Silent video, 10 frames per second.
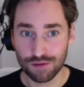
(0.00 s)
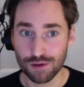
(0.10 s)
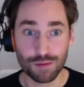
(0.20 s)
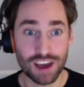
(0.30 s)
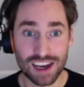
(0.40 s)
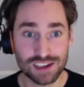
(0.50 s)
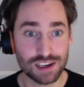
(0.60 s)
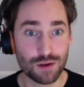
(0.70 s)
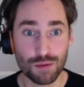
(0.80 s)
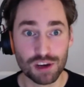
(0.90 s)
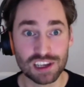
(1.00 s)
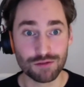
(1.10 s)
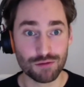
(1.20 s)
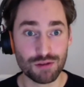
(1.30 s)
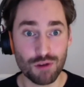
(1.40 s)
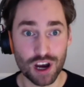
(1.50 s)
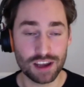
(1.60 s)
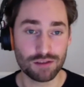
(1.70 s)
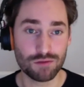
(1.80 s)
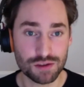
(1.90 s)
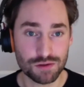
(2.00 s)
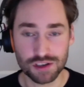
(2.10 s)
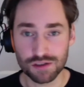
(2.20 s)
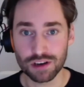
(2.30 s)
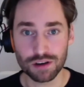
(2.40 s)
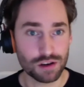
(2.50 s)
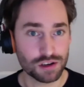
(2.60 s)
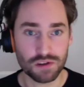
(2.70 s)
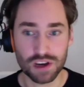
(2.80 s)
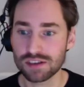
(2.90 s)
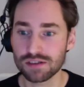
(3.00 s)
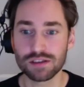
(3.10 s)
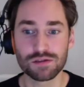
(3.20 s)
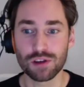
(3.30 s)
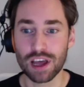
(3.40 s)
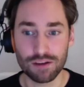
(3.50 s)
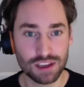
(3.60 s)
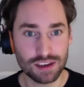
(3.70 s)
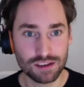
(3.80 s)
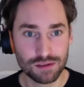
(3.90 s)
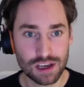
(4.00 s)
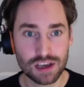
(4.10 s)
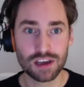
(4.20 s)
from actually completely rewriting and restructuring our contracts and through everything.